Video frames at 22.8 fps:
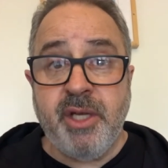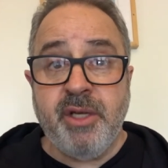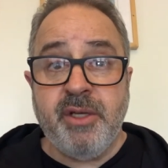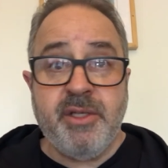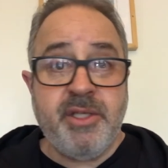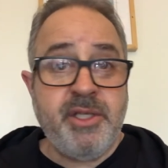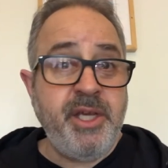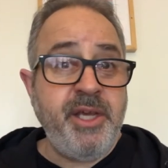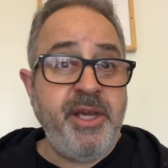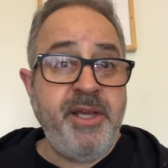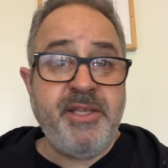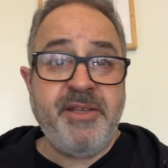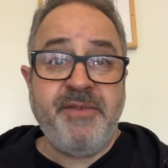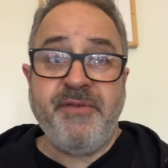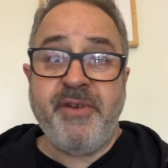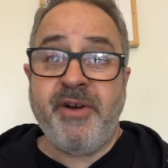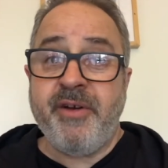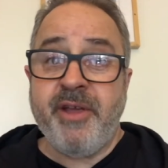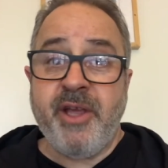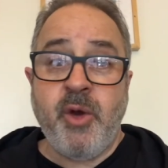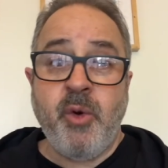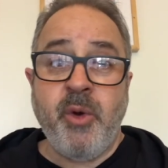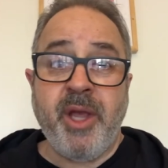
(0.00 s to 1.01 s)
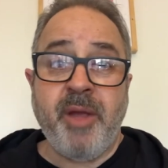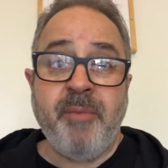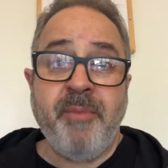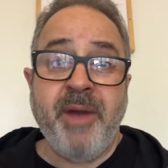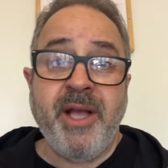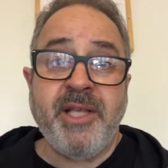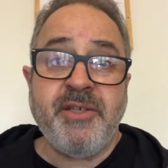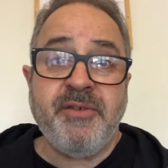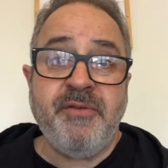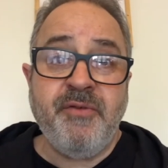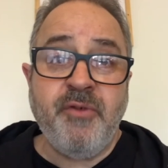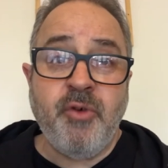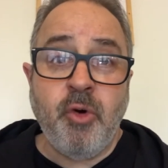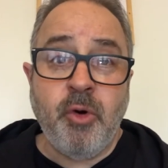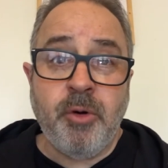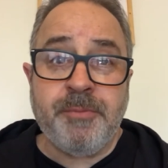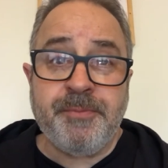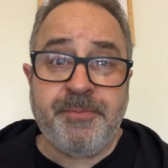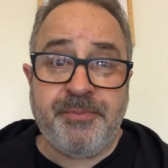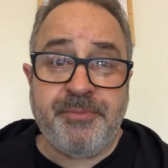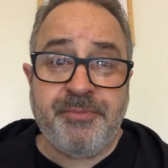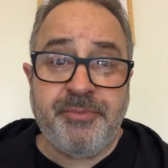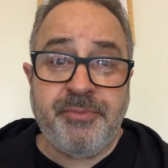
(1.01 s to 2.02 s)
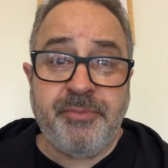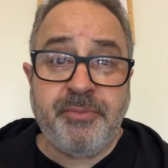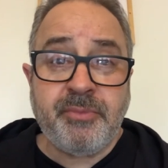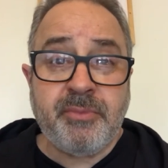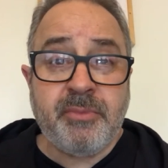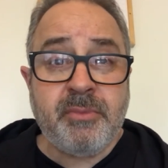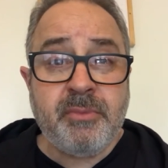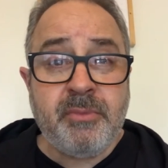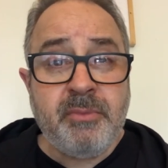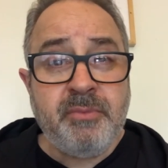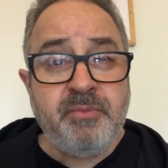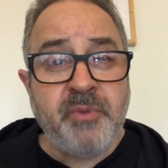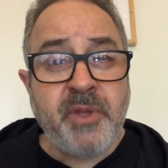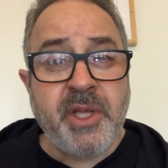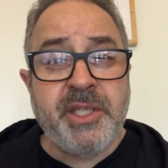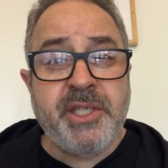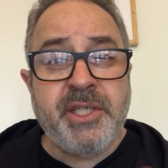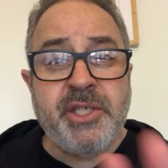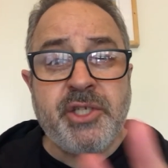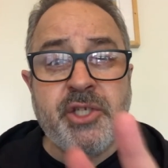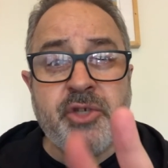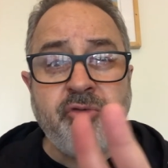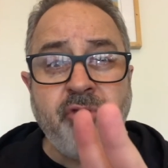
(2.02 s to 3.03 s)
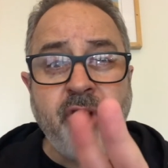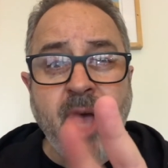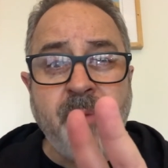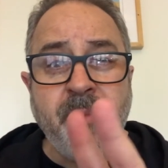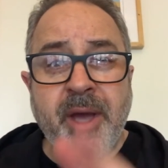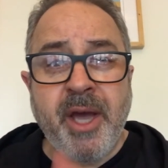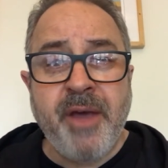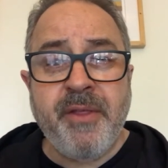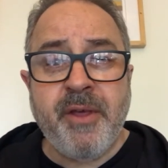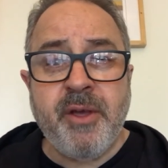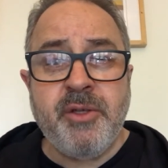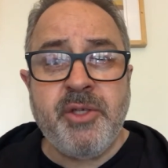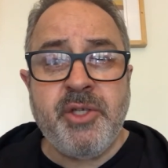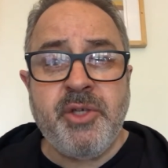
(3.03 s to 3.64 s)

So here's a very quick metaphor to describe how those